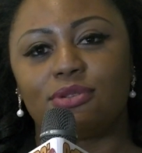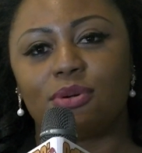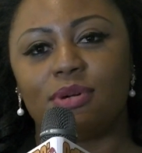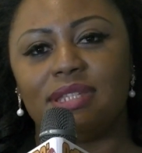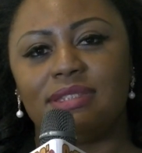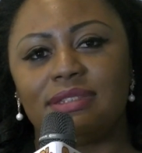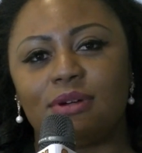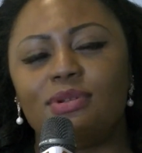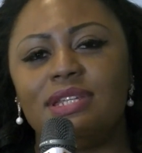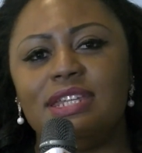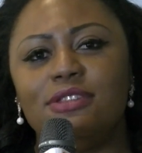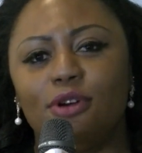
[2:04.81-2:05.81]
So it's
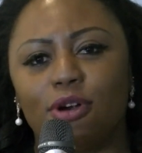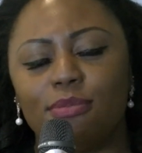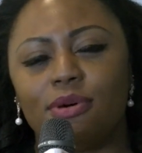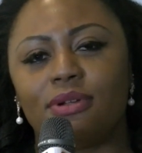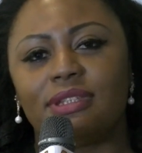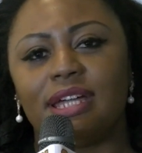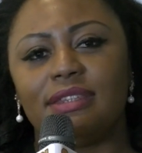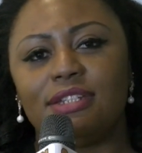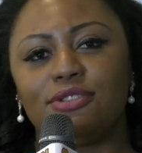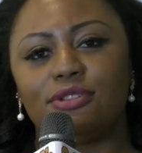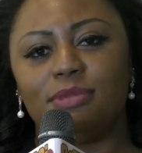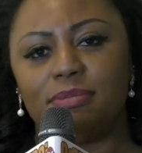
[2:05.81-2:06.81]
only normal that
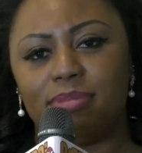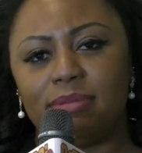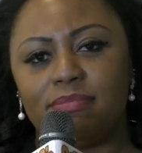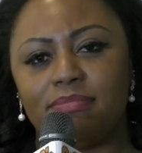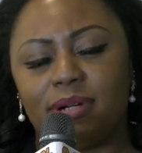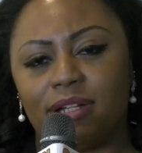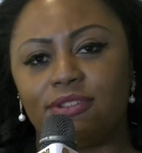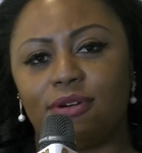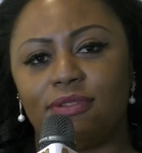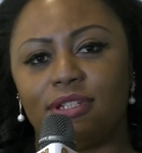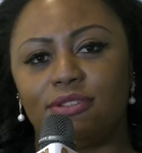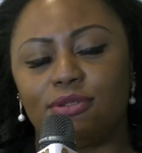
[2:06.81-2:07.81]
they should be part
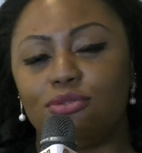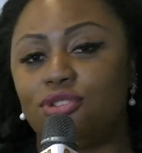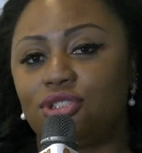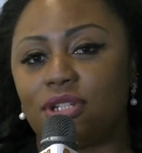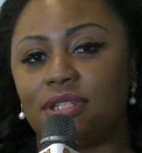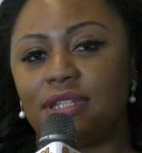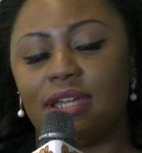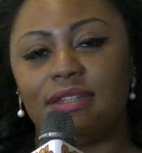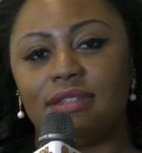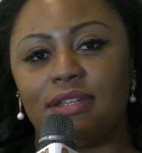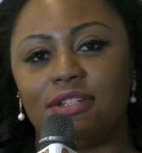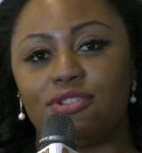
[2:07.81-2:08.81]
of the solution
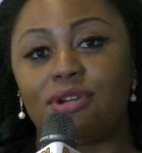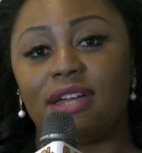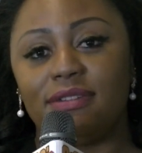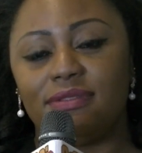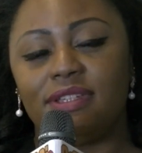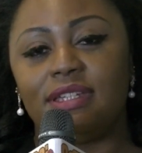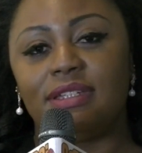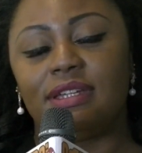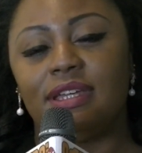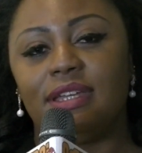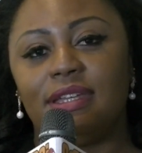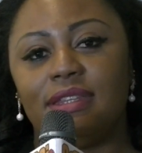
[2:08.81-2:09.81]
and driving
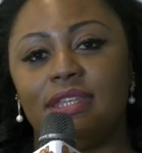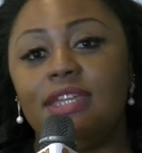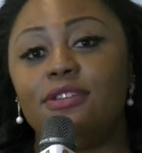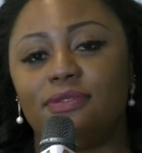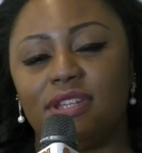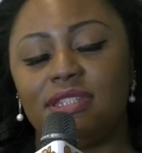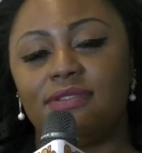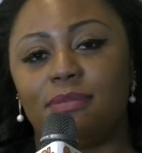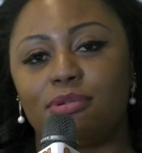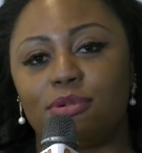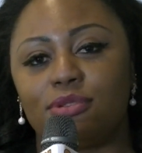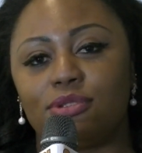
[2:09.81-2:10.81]
the innovative
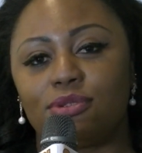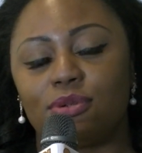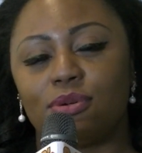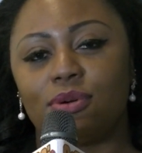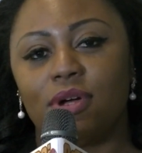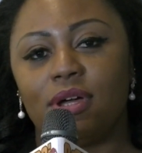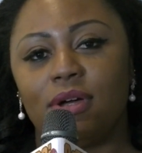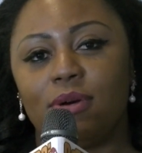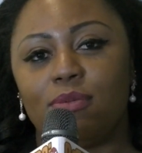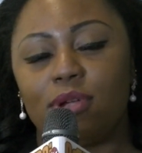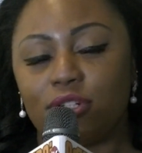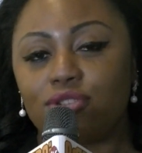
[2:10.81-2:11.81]
approach. So
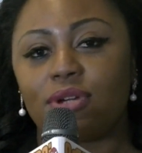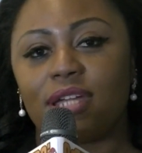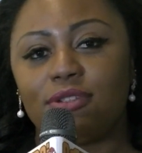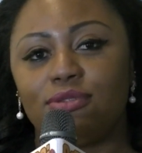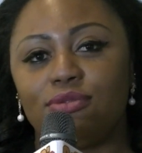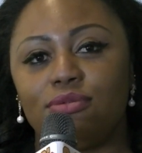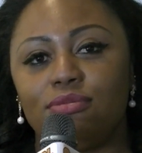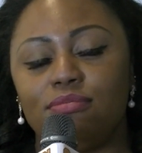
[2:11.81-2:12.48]
we are trying to